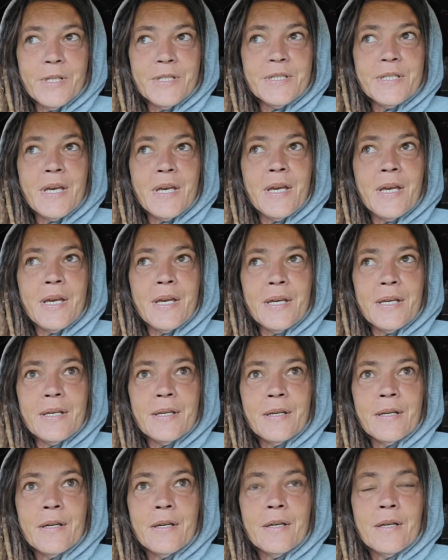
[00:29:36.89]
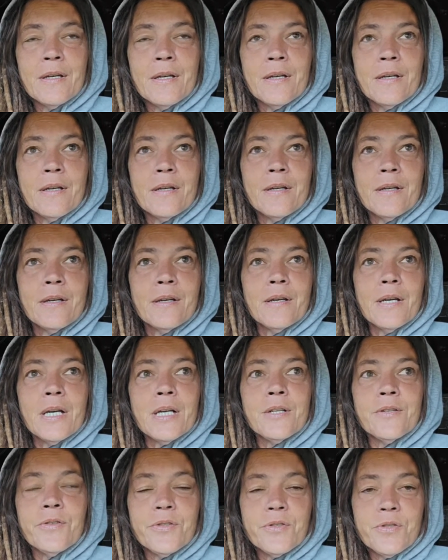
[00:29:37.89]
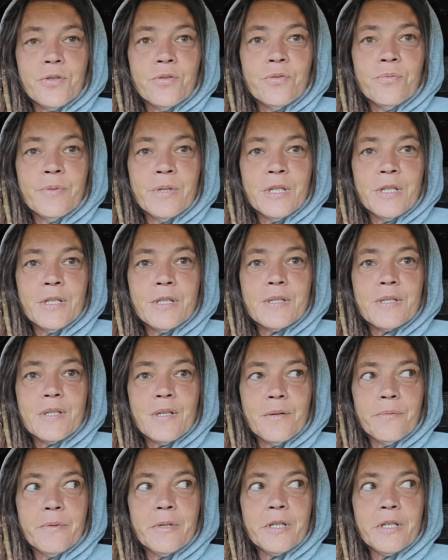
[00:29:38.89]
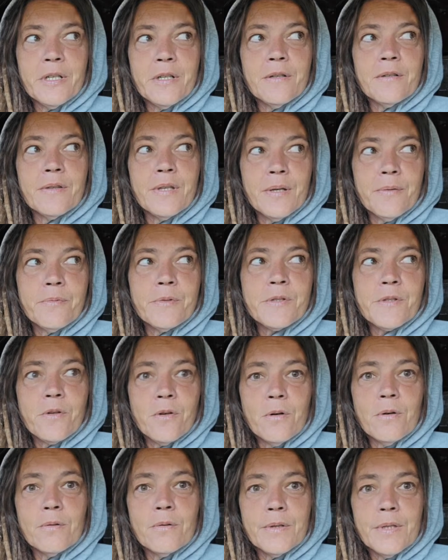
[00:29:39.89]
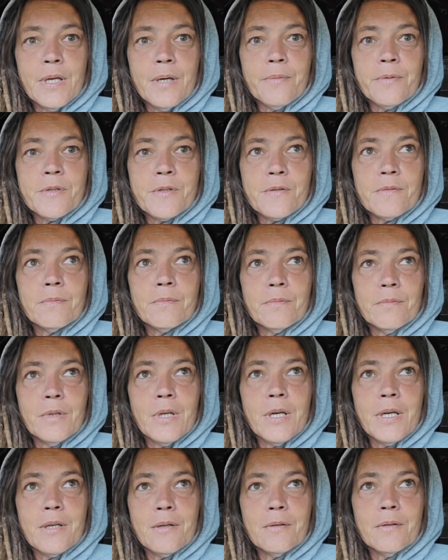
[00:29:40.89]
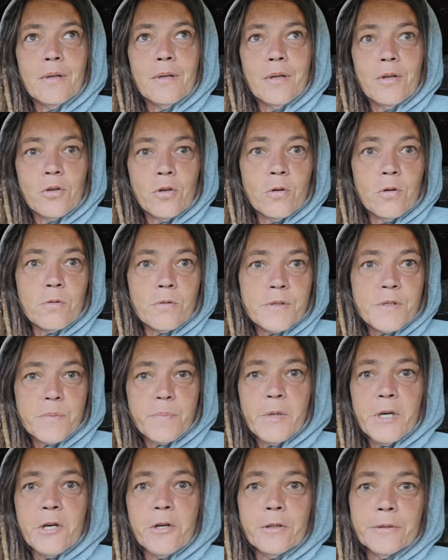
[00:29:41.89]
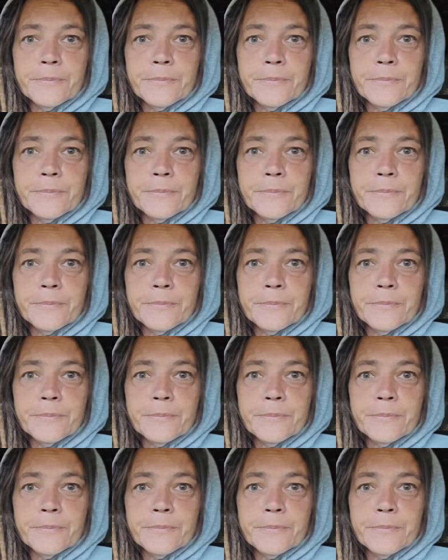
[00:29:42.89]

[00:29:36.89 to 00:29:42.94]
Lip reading: day out of the 2 weeks that we're here that was cold. That was like a cold spell.